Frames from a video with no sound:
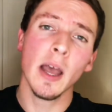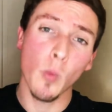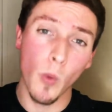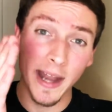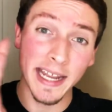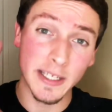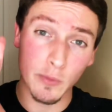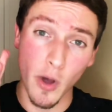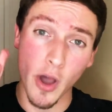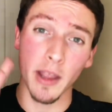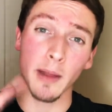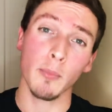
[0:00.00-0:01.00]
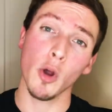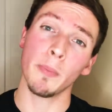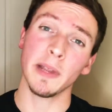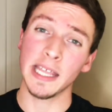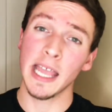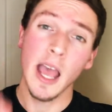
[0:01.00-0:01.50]
when it's working
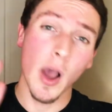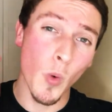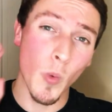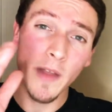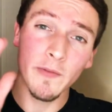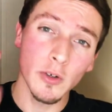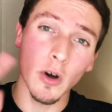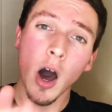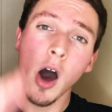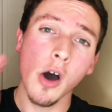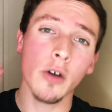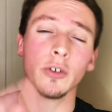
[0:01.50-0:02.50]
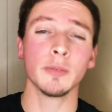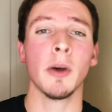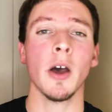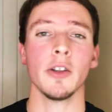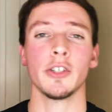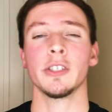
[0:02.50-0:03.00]
properly with your Argos
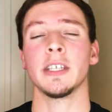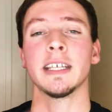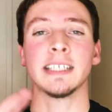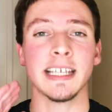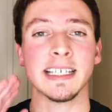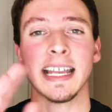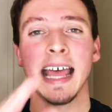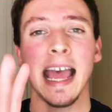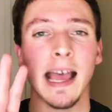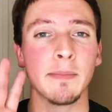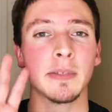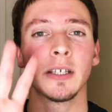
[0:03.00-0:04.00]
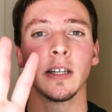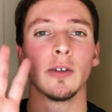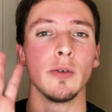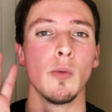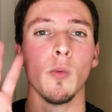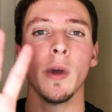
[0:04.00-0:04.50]
purchases is an
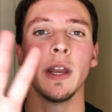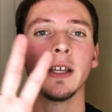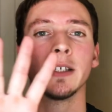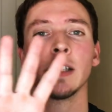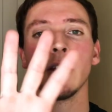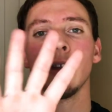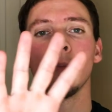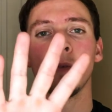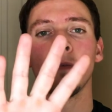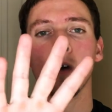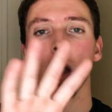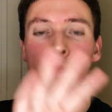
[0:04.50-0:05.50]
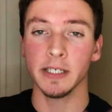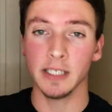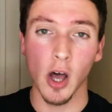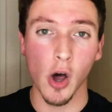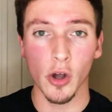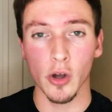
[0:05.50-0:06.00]
absolute winner. So number five is
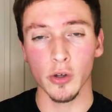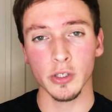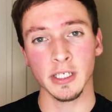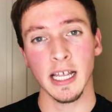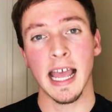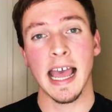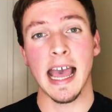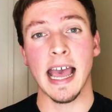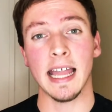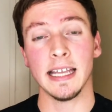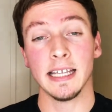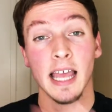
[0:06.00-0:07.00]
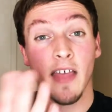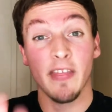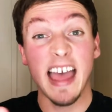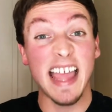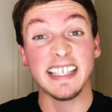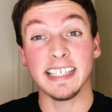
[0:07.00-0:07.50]
Argos, and
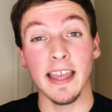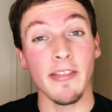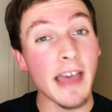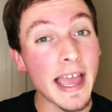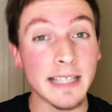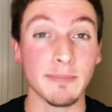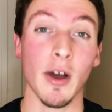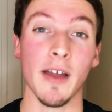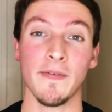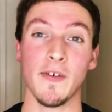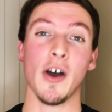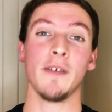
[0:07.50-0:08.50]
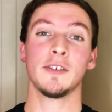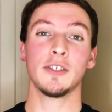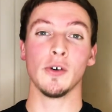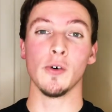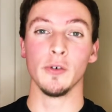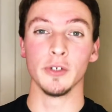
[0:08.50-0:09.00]
that is it. That is my five
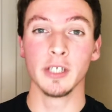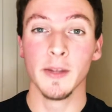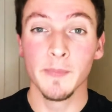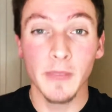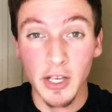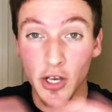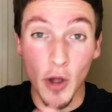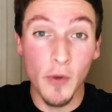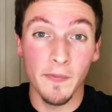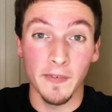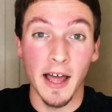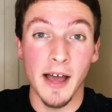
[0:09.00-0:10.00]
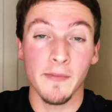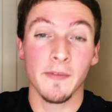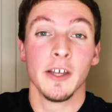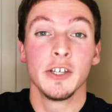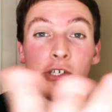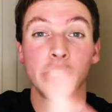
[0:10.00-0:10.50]
stores. No fluff,
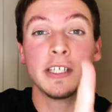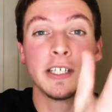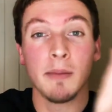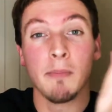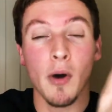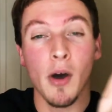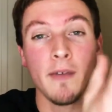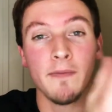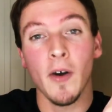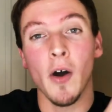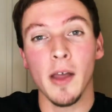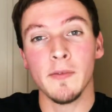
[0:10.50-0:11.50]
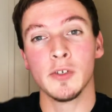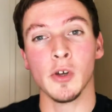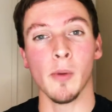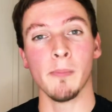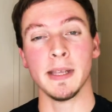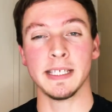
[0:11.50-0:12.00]
just my five
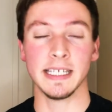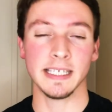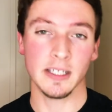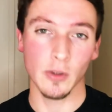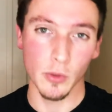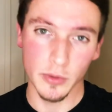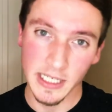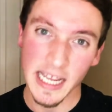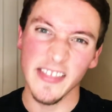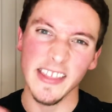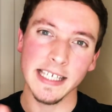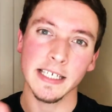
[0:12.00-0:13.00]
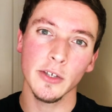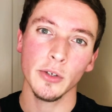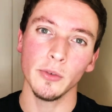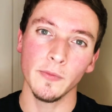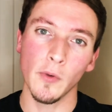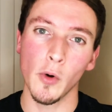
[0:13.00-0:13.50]
top busiest stores in this
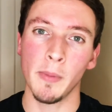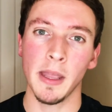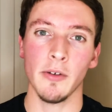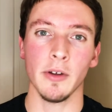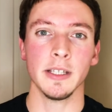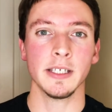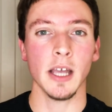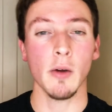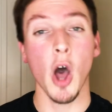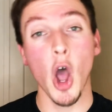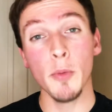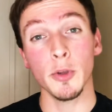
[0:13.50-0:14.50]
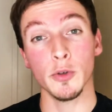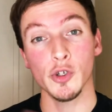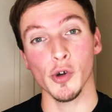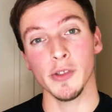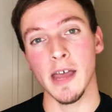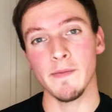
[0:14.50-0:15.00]
Q4 period. So I hope you
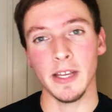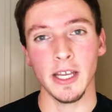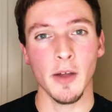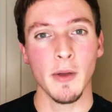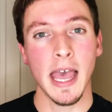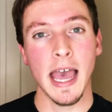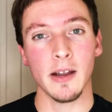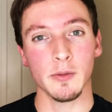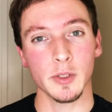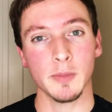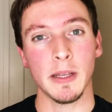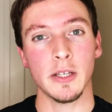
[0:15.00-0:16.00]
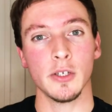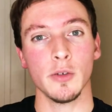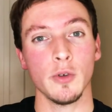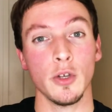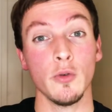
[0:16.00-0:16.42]
enjoyed that video, and I will speak to you